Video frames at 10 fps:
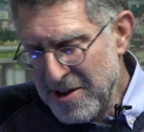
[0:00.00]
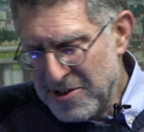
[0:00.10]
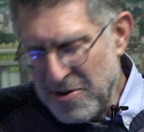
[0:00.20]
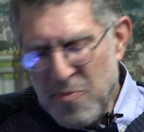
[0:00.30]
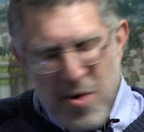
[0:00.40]

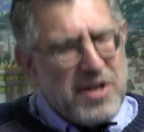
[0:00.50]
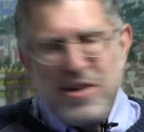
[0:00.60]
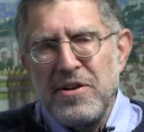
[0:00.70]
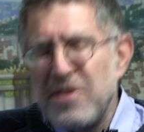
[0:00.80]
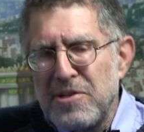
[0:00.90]
So what
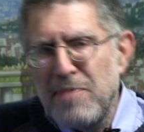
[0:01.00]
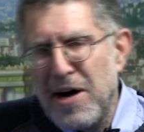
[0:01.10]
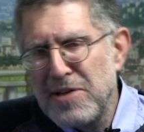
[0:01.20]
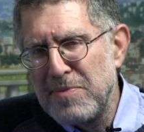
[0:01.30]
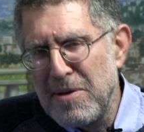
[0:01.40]
could this
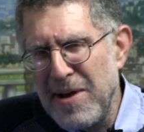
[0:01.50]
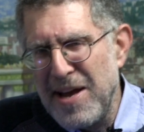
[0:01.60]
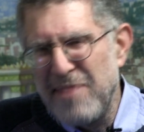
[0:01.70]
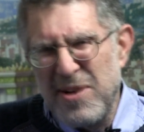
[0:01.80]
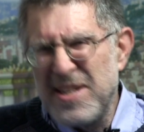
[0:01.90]
possibly
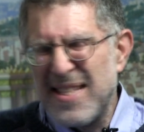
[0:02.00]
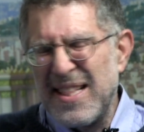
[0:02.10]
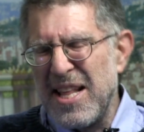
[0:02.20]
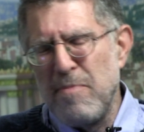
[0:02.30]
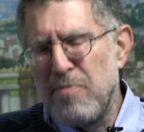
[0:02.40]
mean? What does
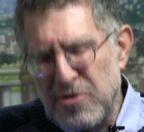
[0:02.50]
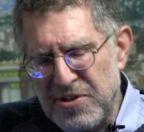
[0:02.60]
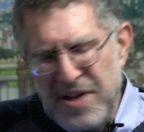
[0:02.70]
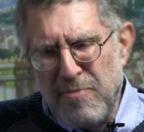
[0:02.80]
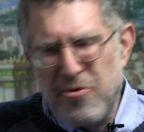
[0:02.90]
limp or
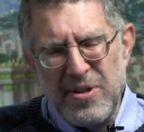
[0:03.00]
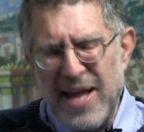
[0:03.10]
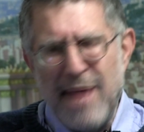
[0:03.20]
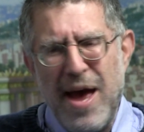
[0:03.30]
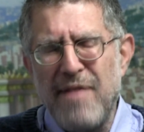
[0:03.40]
stumble or
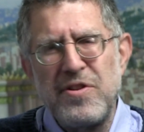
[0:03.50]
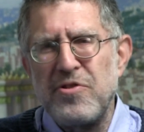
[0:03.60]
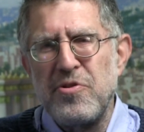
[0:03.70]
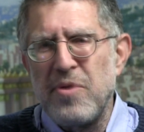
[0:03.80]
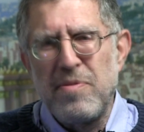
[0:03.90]
lame have to
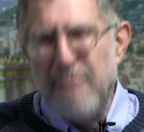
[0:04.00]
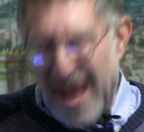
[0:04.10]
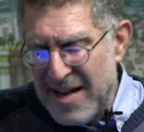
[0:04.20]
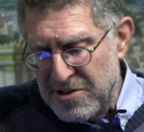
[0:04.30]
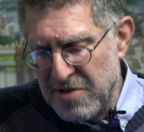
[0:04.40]
do with
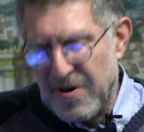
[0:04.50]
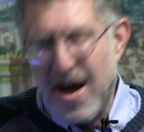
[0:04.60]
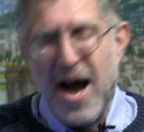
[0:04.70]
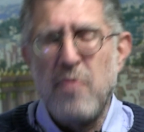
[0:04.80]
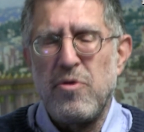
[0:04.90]
Passover?
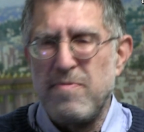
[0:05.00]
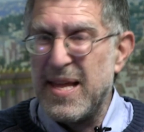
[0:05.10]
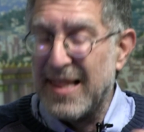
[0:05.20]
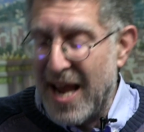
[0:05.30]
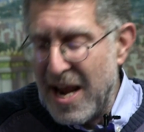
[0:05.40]
I will
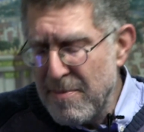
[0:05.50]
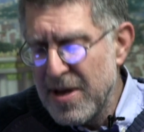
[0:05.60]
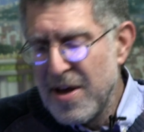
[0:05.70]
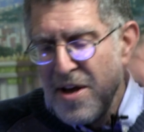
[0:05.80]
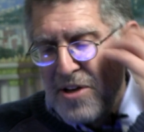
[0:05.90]
be
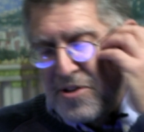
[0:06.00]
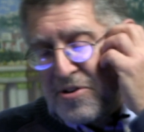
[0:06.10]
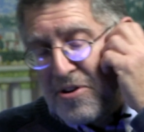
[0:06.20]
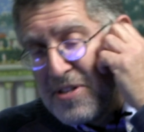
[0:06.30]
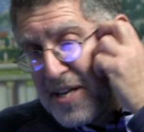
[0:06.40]
lame? So
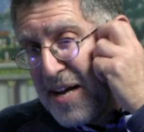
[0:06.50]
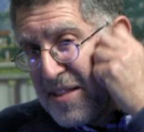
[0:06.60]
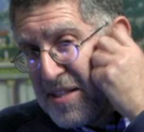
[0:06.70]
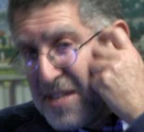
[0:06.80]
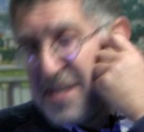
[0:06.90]
it turns out
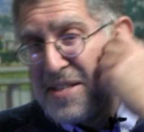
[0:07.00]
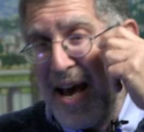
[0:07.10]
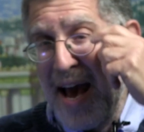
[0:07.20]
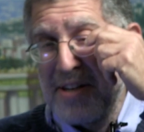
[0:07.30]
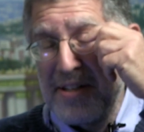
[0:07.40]
that this is
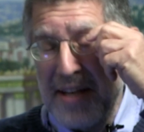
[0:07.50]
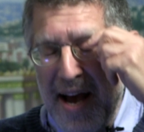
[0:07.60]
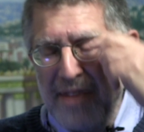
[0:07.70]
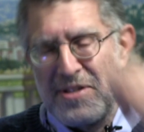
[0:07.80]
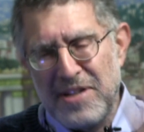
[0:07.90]
actually
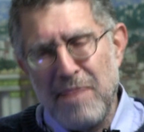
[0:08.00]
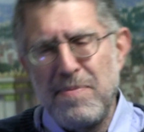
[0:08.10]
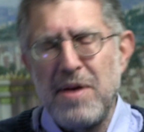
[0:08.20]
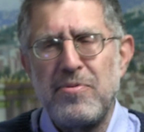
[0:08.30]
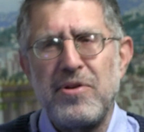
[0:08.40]
how some
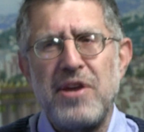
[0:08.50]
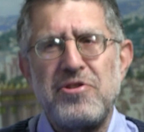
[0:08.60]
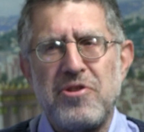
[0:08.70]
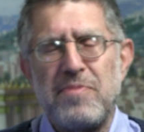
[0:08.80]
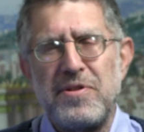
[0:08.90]
people
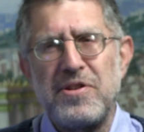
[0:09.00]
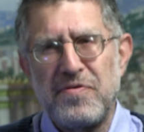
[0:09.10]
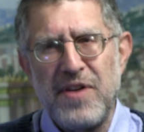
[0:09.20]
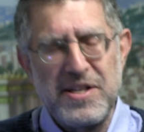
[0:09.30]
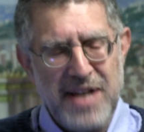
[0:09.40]
interpret this
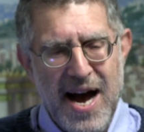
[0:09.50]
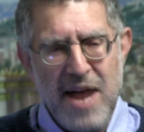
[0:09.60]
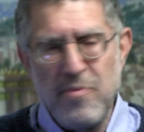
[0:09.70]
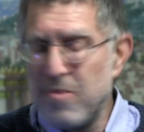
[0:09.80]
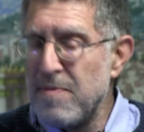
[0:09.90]
phrase.
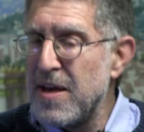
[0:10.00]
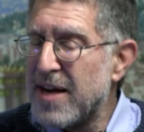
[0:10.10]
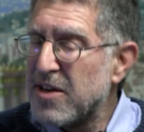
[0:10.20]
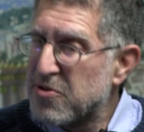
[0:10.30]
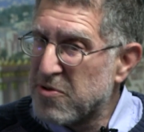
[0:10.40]
I will be
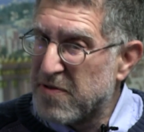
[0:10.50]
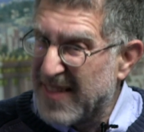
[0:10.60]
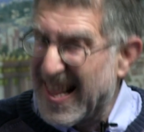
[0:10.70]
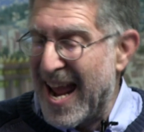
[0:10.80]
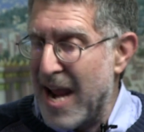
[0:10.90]
like sort of
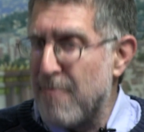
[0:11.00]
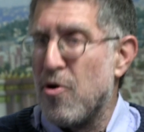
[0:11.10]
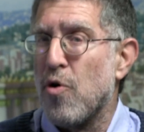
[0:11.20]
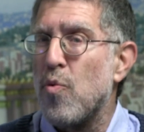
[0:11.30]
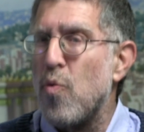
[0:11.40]
lame
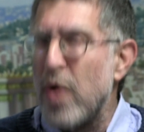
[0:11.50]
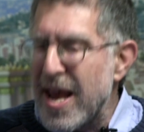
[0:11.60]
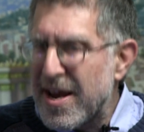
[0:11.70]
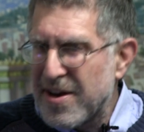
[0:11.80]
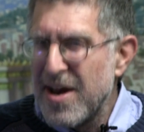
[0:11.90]
or
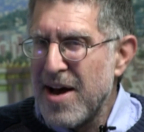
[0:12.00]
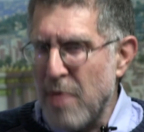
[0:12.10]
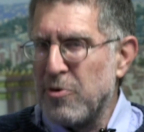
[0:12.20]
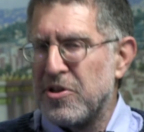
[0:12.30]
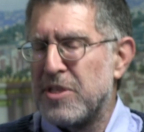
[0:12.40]
weak. I
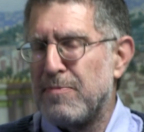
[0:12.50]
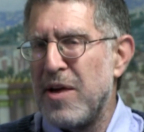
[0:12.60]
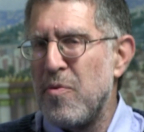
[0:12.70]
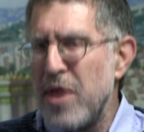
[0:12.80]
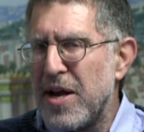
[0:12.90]
will
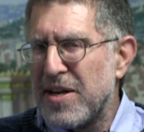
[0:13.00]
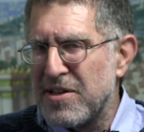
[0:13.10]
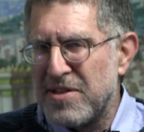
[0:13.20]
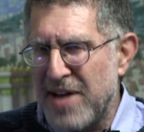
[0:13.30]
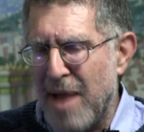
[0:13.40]
display
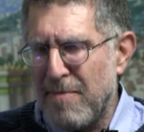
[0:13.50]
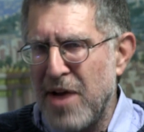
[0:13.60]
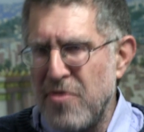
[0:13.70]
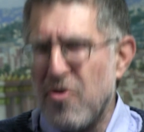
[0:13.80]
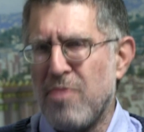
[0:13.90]
weakness, not
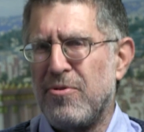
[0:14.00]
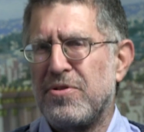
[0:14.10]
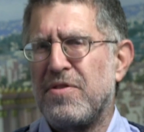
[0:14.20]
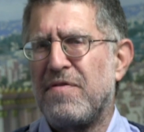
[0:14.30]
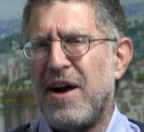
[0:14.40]
my normal
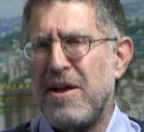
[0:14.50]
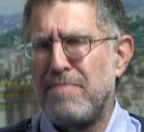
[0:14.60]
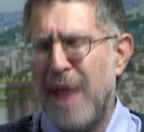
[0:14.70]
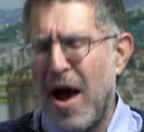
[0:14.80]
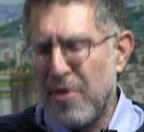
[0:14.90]
divine
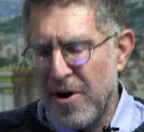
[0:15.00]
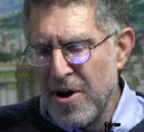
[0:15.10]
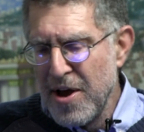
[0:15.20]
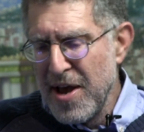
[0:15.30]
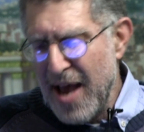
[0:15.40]

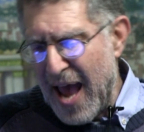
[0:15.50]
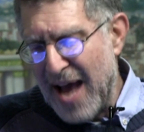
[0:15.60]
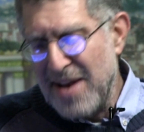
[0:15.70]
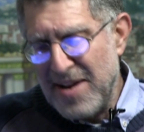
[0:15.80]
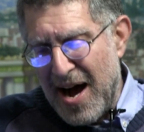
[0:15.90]
power,
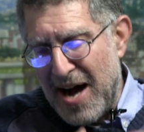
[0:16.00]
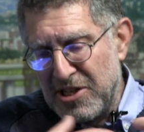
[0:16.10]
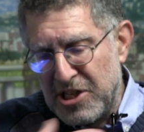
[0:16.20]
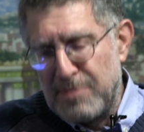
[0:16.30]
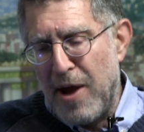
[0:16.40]
and
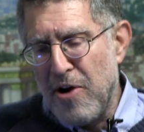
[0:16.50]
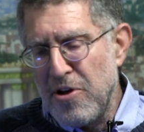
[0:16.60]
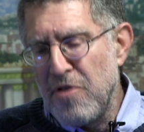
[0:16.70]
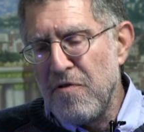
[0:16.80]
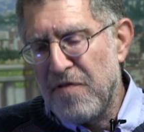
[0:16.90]
spare
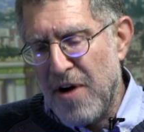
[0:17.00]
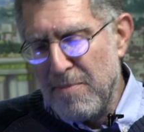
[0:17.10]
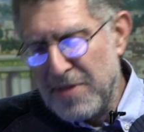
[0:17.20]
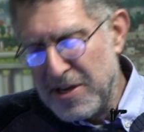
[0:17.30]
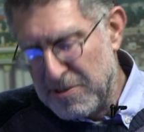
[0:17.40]
you
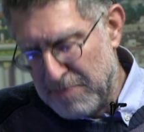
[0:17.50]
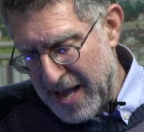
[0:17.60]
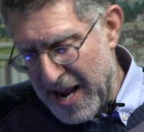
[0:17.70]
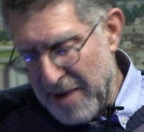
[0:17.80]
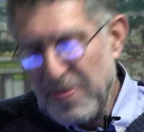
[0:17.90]
from this
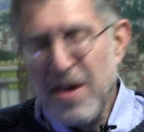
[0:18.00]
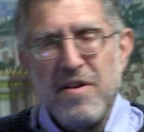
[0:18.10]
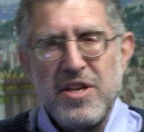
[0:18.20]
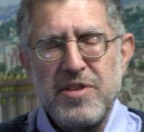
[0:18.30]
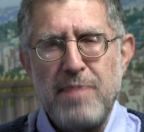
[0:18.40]
plague.
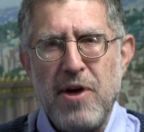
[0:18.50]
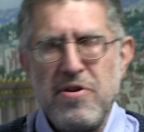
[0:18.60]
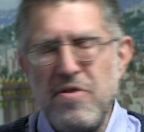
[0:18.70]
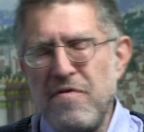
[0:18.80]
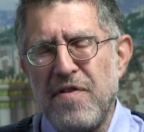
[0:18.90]
Spare
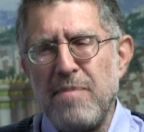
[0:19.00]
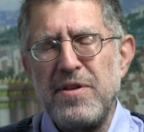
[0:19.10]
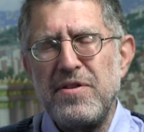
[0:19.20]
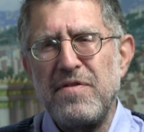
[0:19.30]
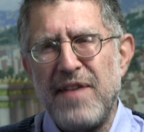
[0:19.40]
you from
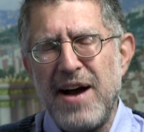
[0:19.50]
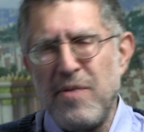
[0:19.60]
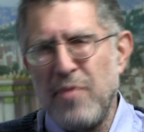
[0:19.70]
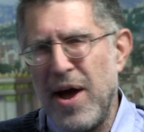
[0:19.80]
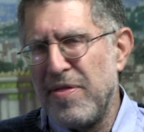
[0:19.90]
the
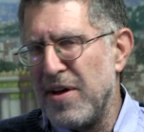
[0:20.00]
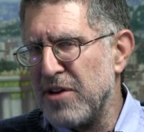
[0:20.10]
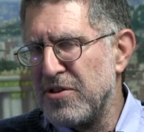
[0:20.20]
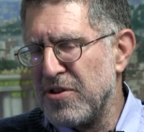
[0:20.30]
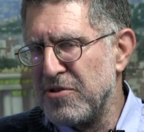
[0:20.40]
divine wrath
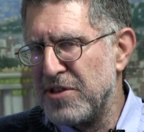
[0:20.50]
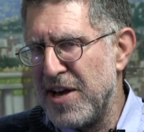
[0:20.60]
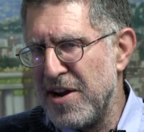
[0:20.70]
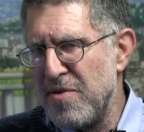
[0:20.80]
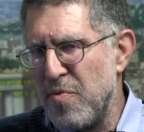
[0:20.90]

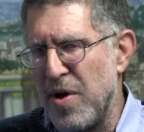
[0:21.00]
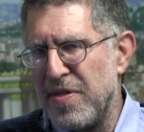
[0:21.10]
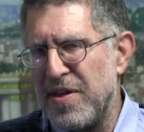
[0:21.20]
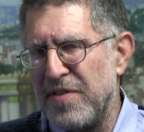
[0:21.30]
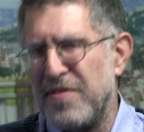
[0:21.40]
associated
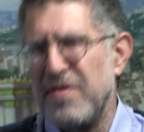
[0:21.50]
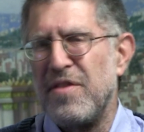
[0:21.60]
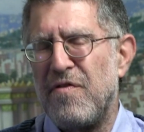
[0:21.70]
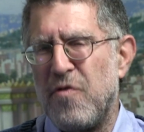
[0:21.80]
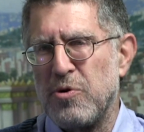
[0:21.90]
with this,
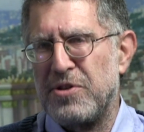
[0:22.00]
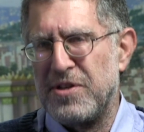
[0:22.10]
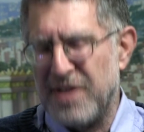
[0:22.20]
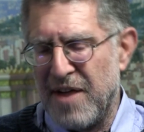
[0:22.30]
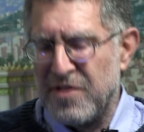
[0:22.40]
the
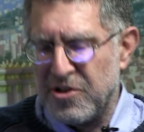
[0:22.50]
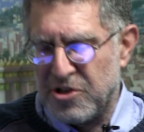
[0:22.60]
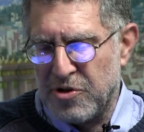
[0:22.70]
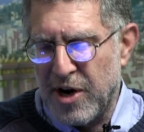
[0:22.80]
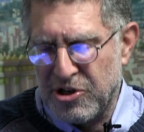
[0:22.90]
forces of
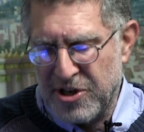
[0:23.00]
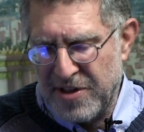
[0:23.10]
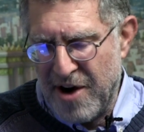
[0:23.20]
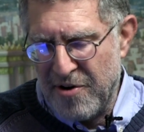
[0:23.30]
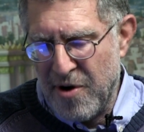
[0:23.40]
destruction
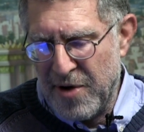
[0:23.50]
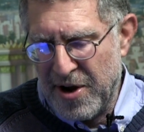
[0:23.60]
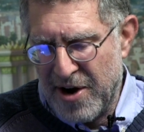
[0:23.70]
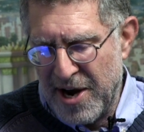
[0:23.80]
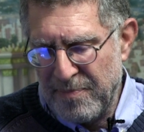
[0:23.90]
that are
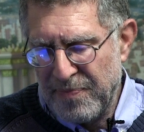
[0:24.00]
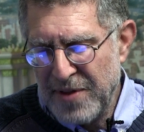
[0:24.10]
going on.